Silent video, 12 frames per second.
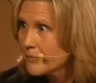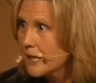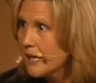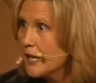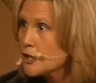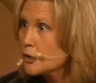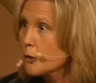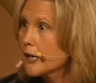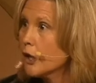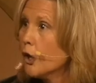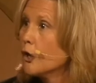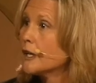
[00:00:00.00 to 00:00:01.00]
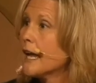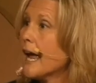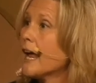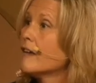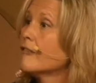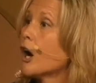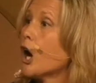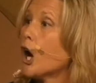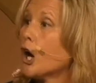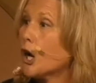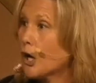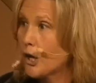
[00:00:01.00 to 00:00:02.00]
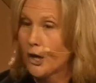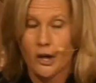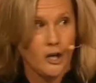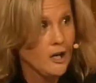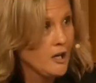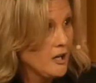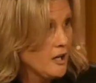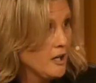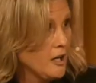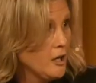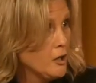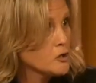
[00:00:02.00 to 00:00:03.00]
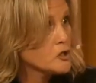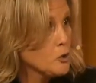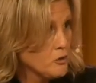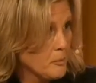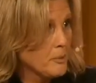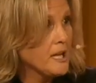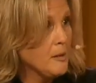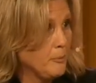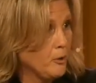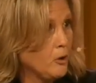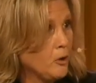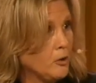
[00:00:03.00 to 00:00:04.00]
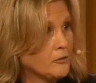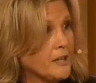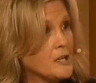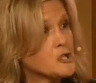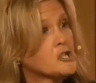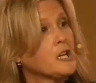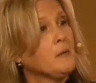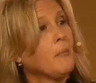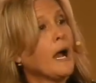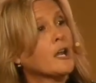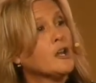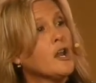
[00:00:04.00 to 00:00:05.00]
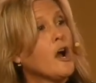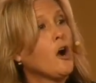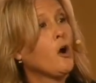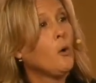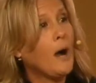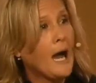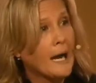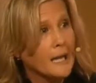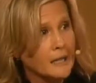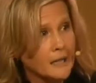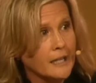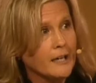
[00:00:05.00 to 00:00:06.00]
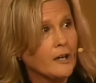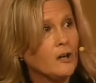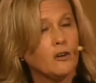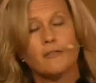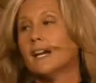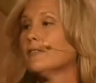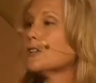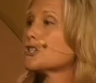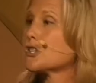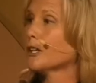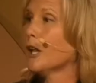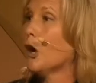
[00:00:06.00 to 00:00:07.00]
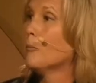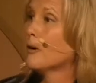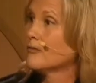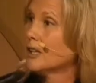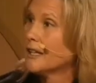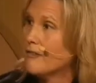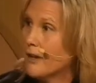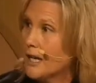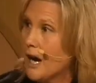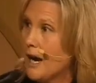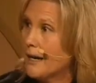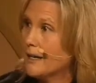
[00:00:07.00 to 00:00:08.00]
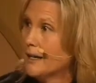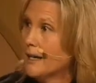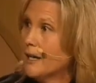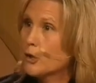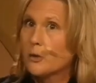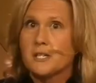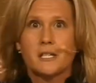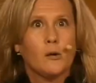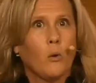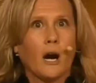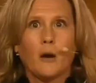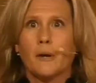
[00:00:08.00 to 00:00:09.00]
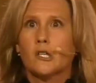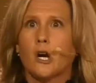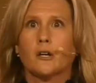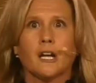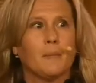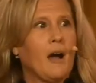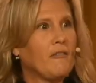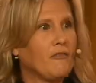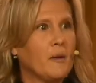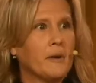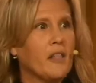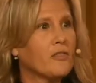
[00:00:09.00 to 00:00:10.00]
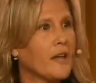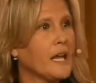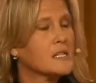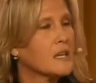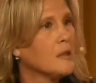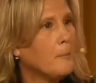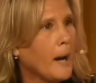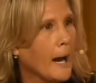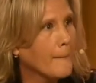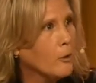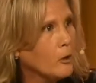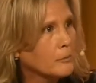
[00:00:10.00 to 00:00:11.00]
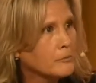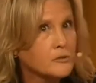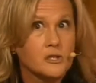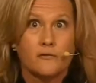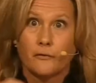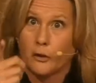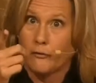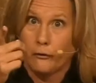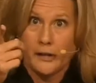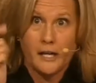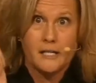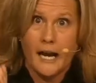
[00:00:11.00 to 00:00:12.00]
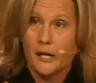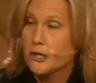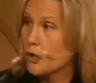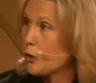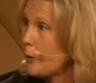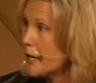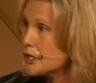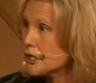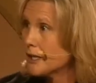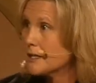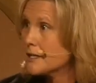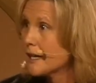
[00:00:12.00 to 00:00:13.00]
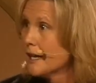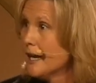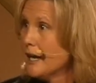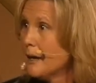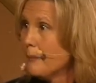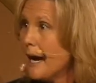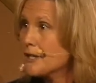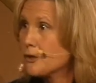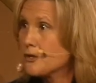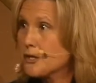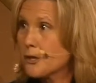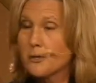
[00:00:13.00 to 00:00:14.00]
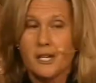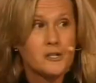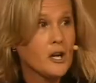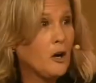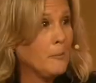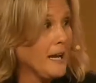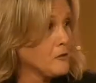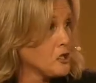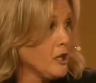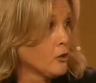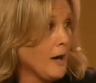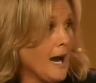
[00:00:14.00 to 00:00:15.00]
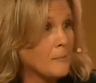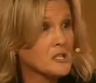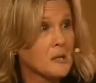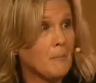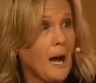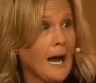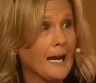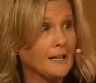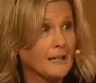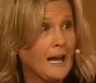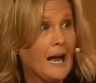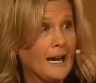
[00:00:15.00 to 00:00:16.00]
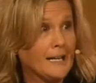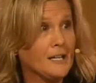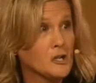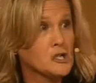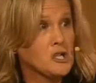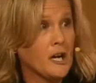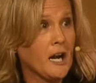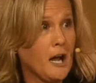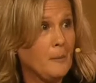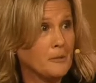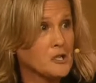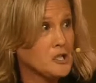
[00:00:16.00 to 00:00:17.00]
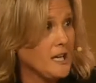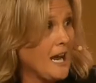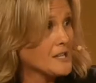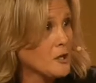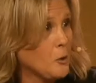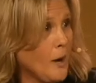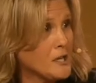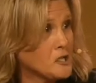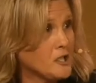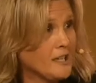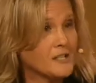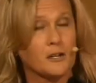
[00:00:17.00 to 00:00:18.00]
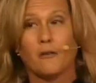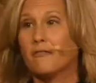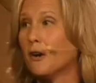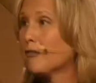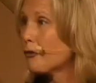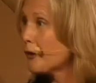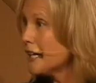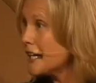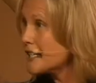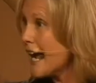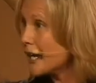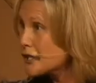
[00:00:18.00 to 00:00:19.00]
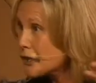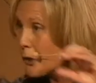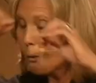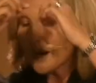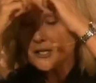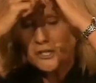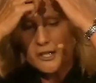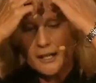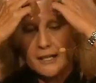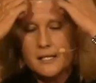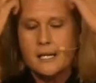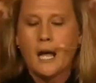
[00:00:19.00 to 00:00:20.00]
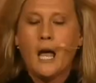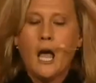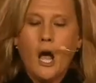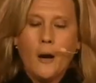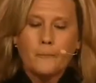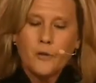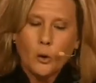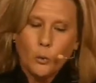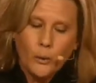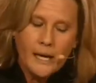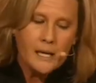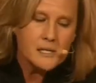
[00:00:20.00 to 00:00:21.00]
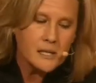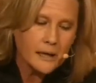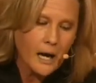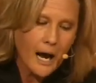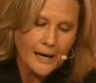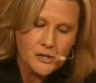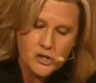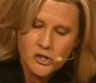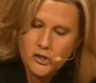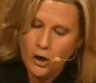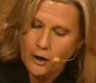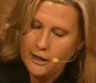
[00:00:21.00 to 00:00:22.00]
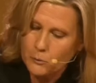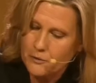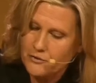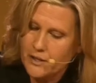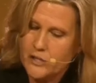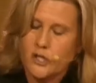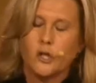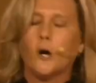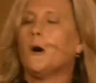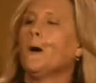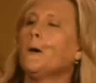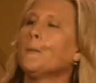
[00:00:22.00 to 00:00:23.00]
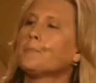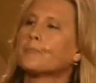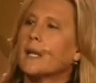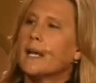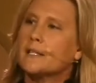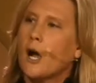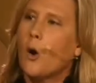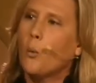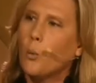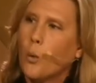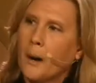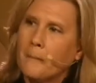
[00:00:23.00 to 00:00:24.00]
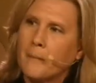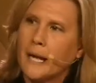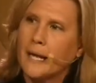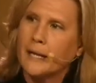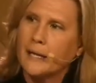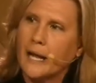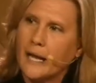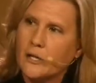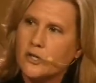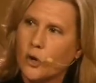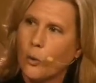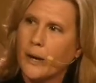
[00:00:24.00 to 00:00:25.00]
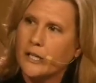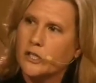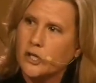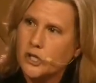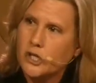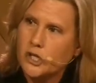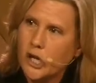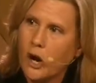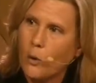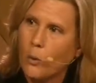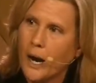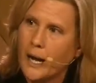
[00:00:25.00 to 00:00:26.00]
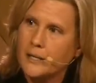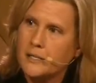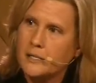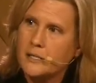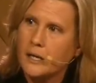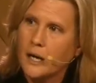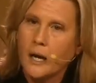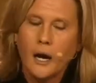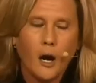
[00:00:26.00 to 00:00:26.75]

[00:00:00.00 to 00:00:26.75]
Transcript: Israel gave her to the people that she might know how to live in the shalom of the living God. Chrissy, why are we talking about feminine things in the Bible? Feel free to text your questions. Pastor Susie told me if she grabs the mic, I need to shut up because she has a question. So feel free to text your questions the reason I start with this, y'all, is a woman is going to show us a